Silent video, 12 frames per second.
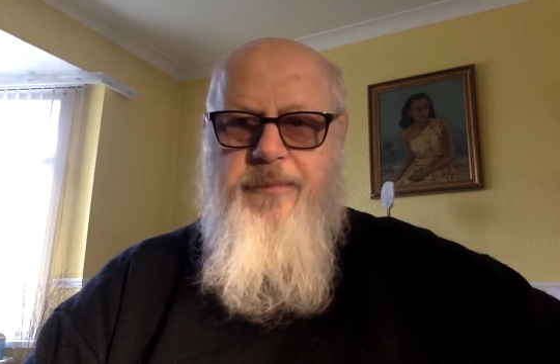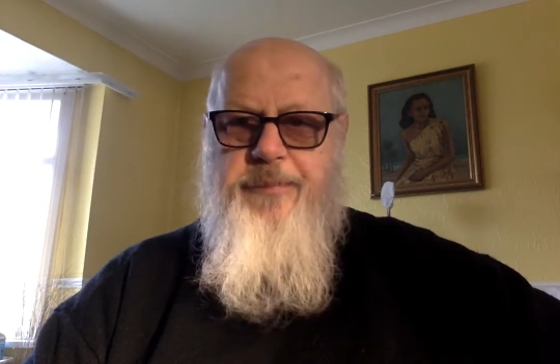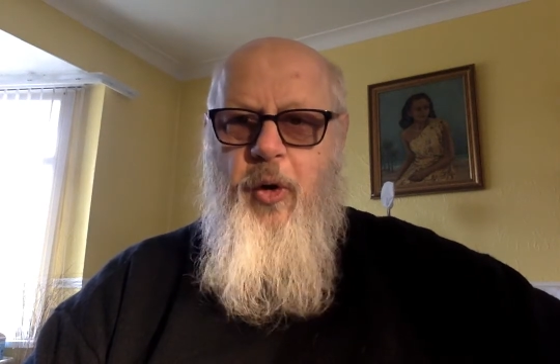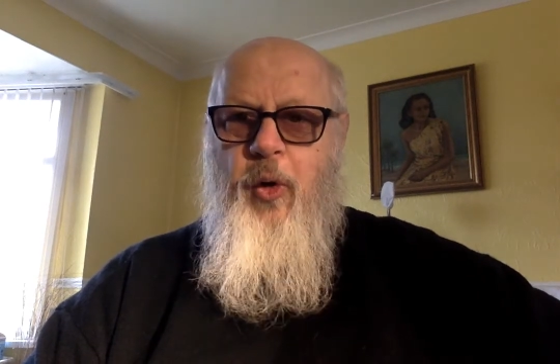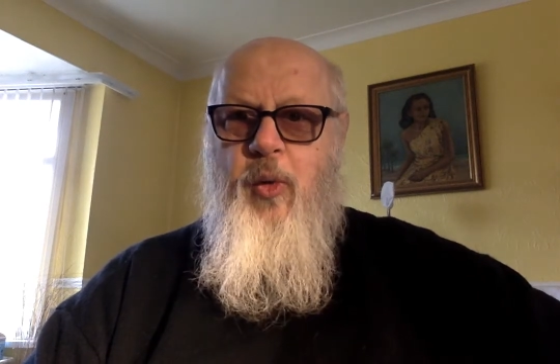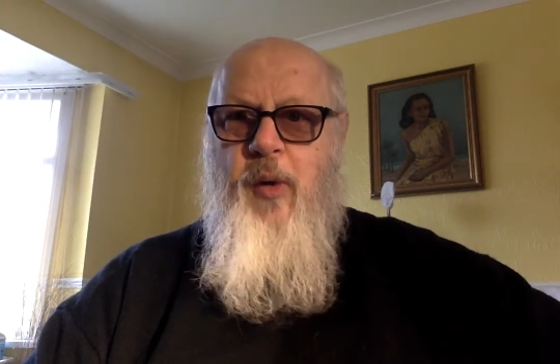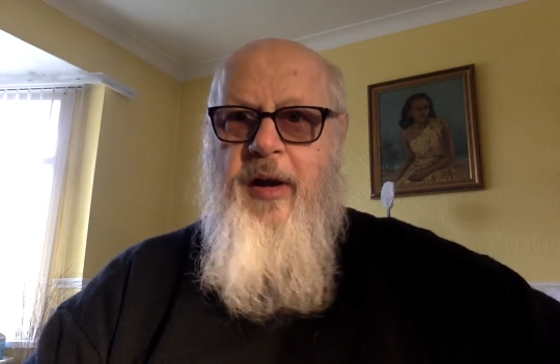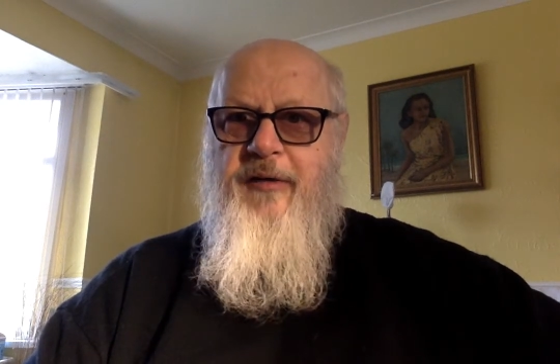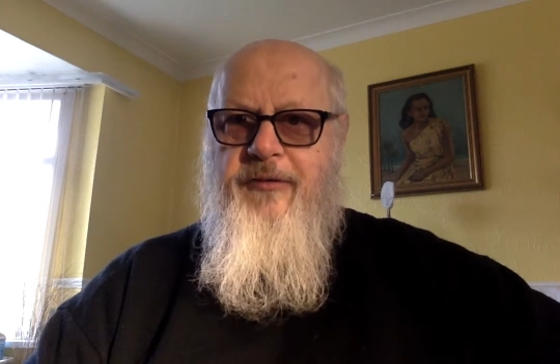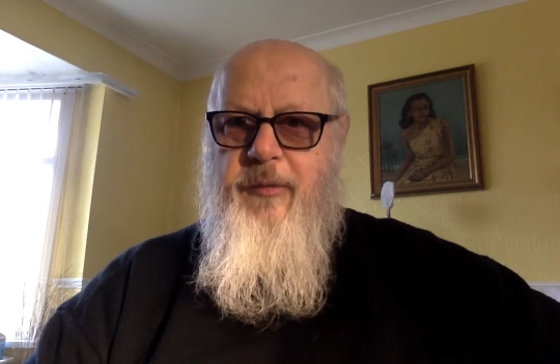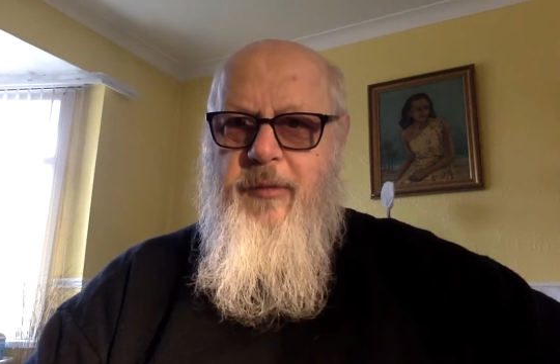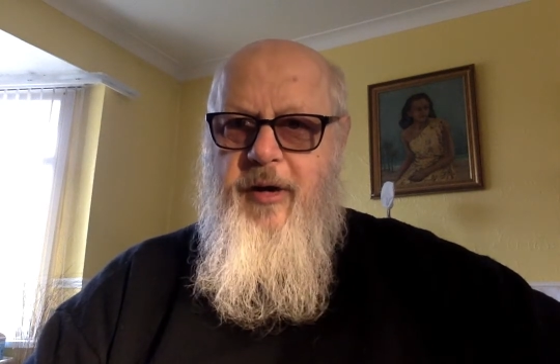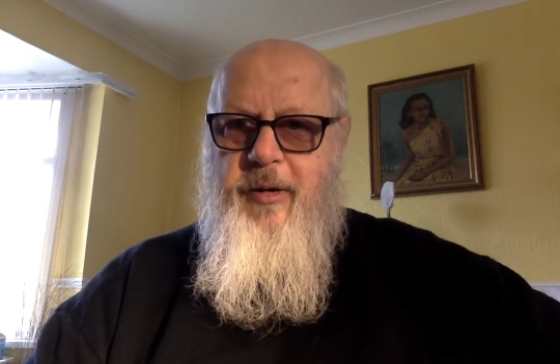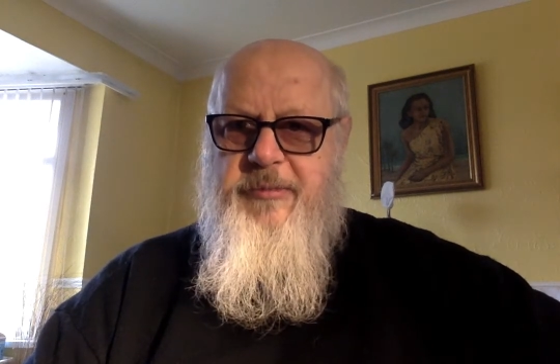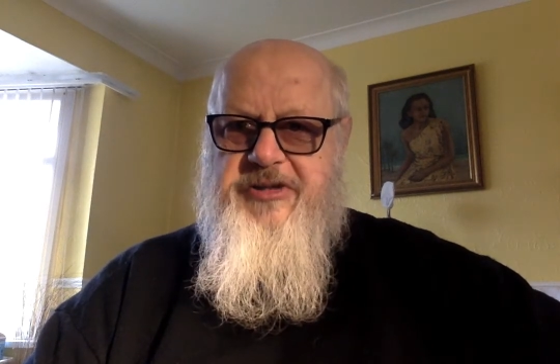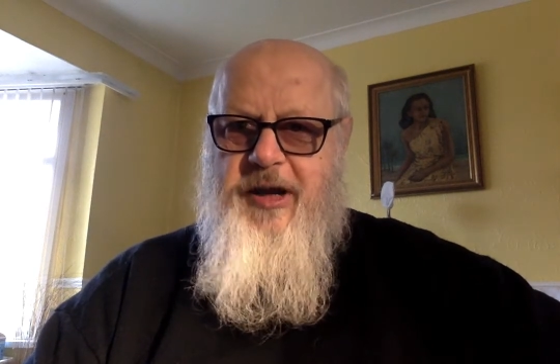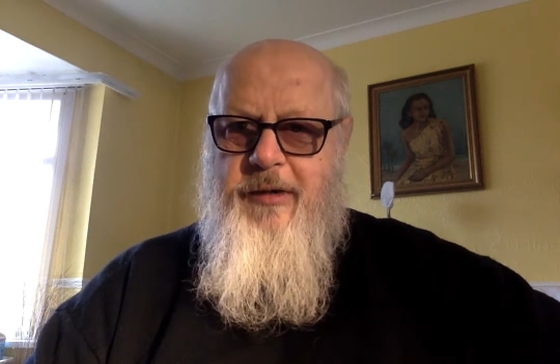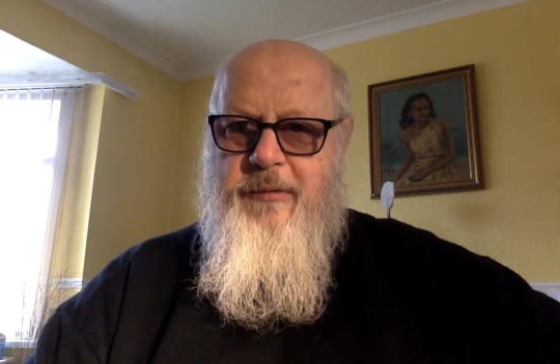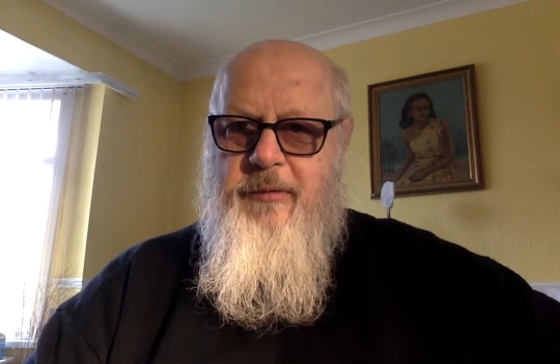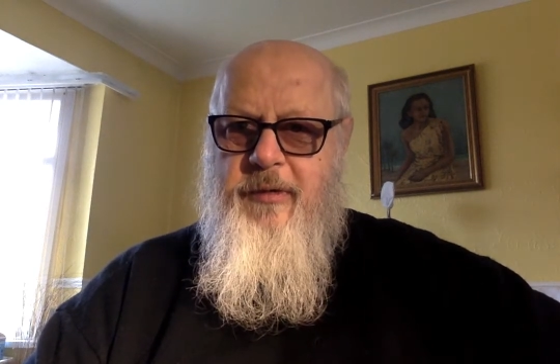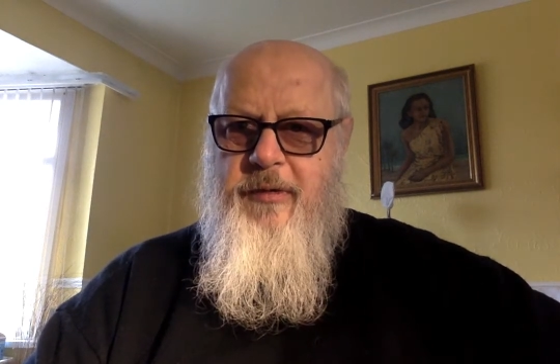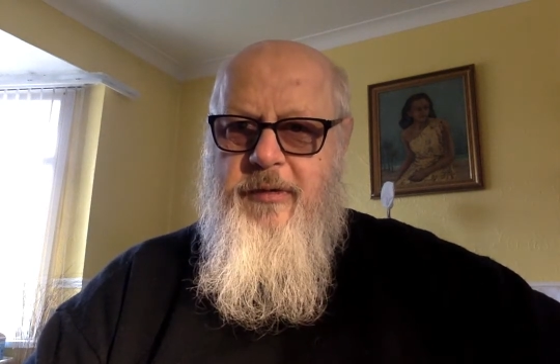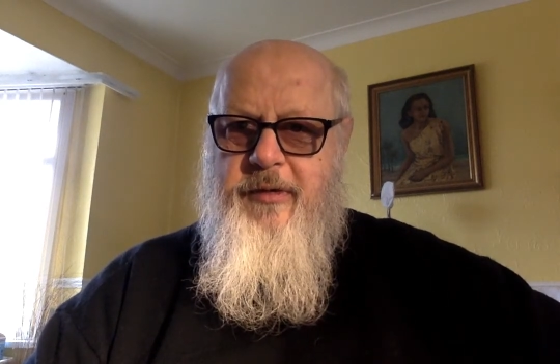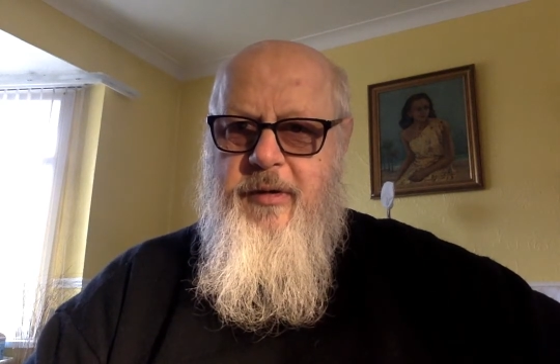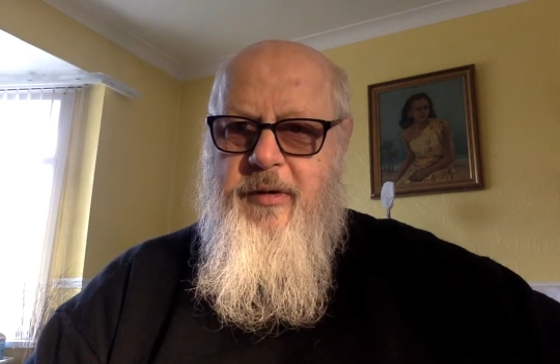pull one of the worms out and